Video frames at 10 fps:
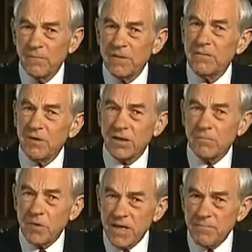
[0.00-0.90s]
But the
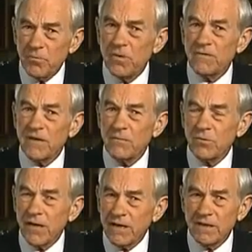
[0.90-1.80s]
American people have come
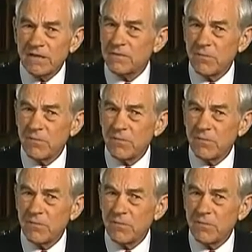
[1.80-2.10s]
around to this.